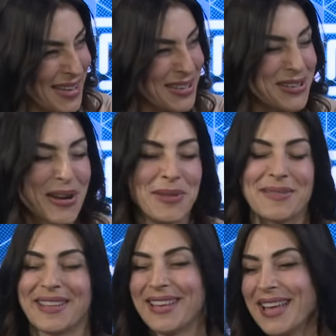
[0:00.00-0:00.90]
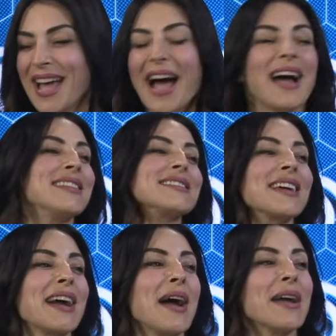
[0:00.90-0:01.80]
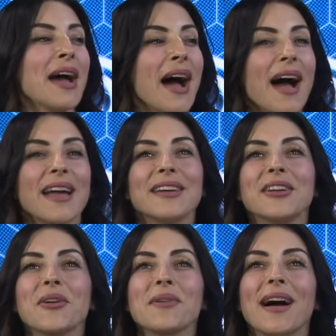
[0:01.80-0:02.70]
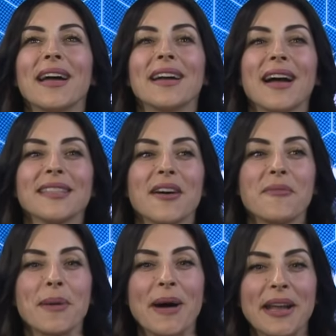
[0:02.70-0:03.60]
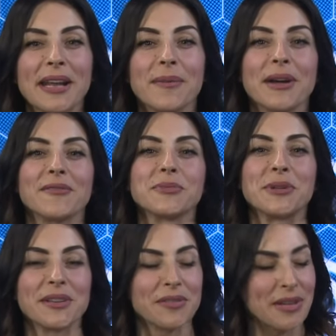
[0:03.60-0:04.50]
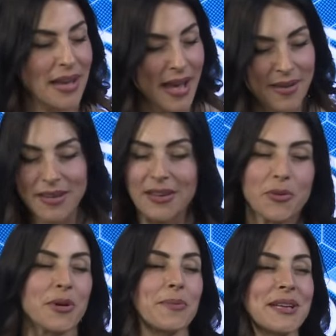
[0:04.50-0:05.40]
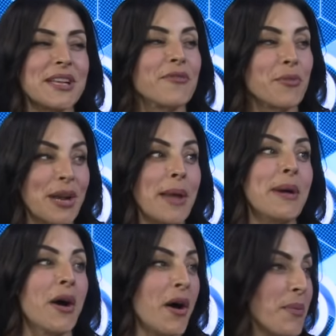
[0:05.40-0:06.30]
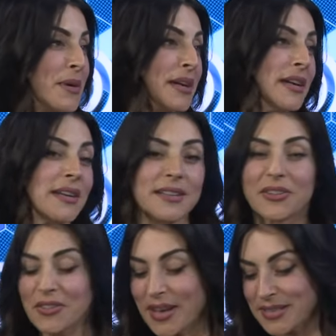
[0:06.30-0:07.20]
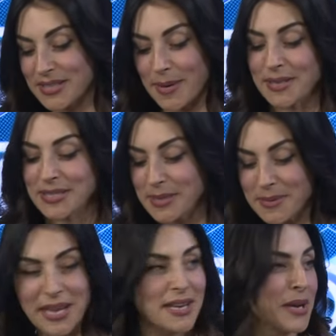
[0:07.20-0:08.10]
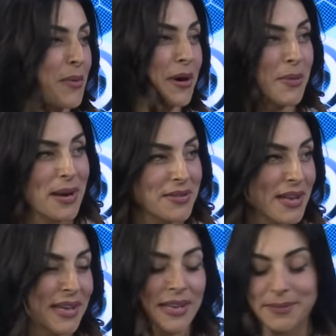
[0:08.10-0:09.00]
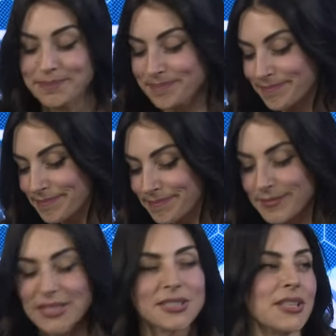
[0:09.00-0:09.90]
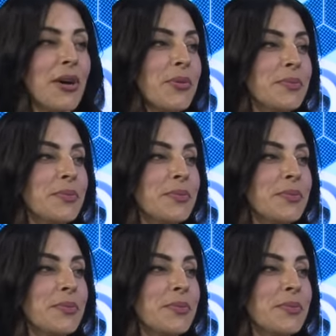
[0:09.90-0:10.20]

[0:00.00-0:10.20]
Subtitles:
You know. I was like, I love my body. I'm comfortable, you know, with myself. And when I'm at home, you know, a lot of the time I sleep naked. I walk around naked. So.